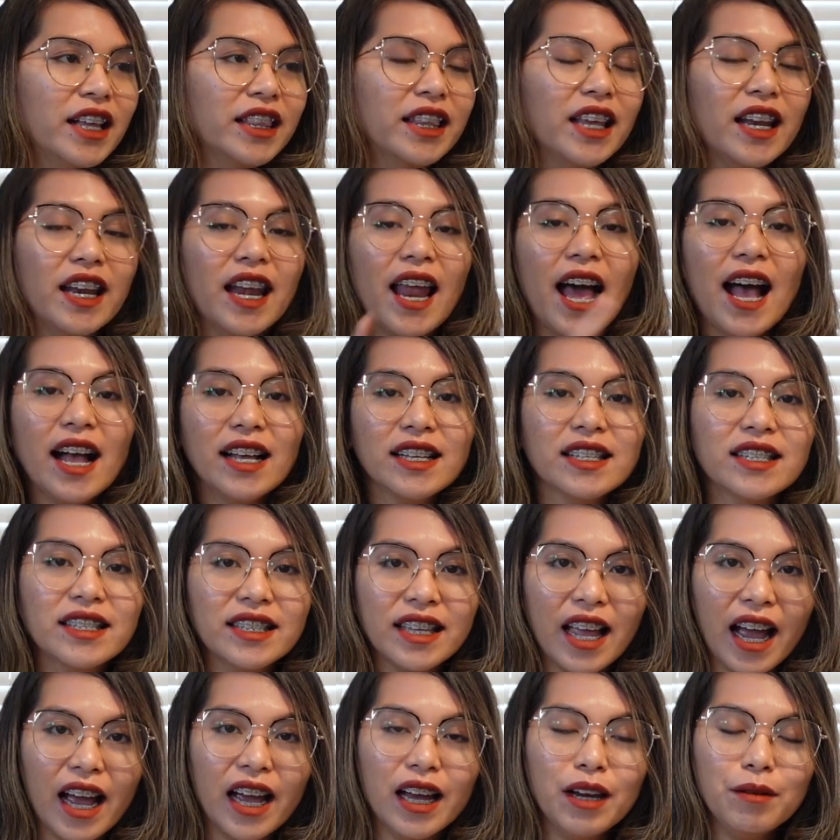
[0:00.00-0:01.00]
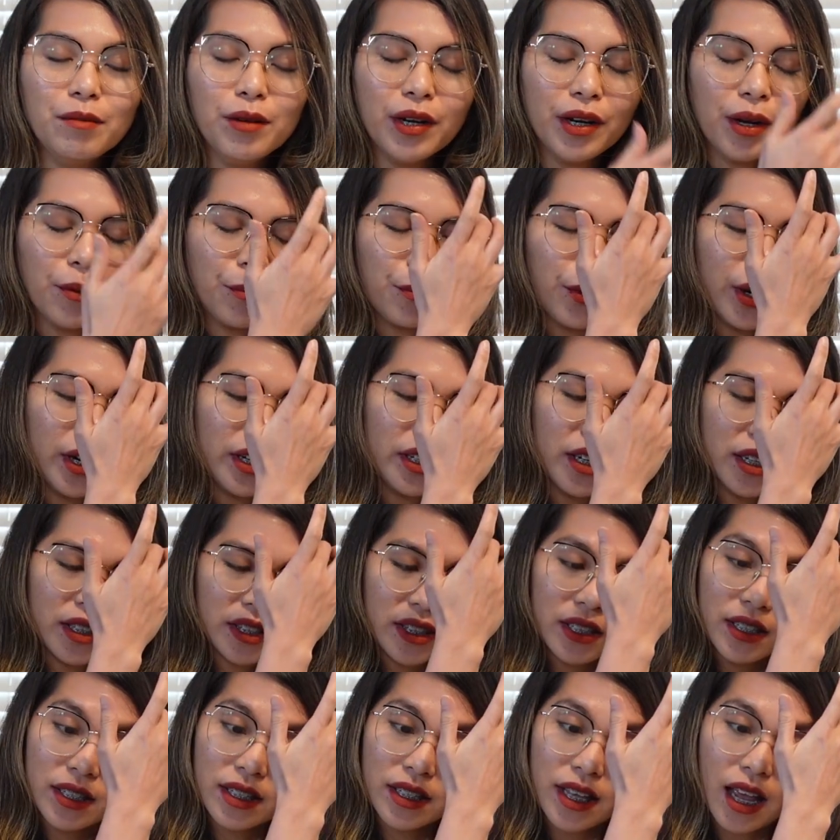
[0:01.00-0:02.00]
the last time na
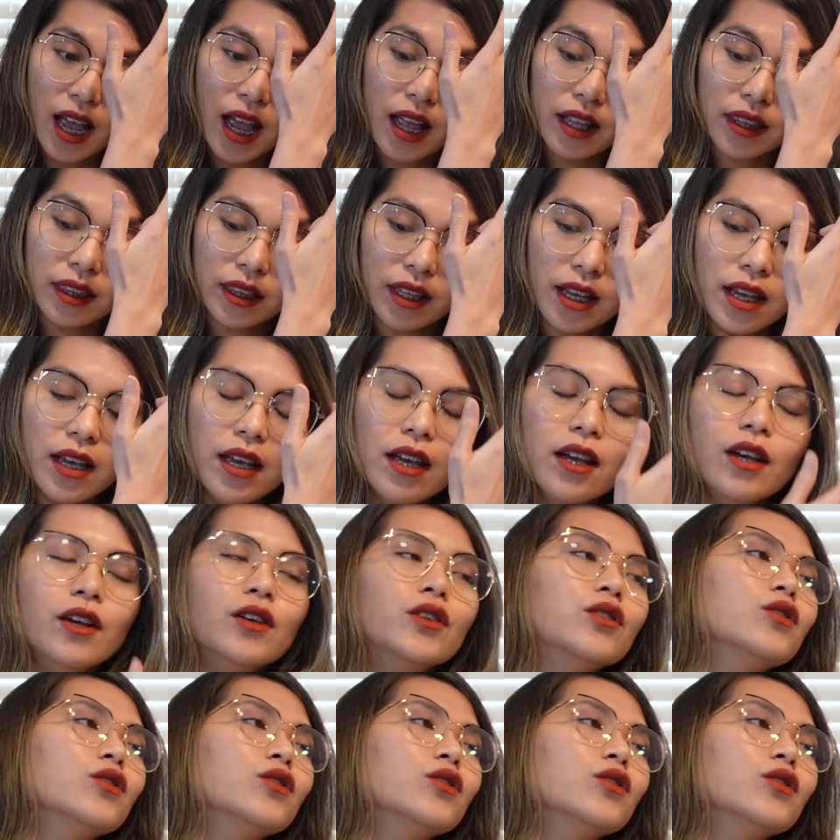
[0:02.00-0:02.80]
na-pregnant din si Ate.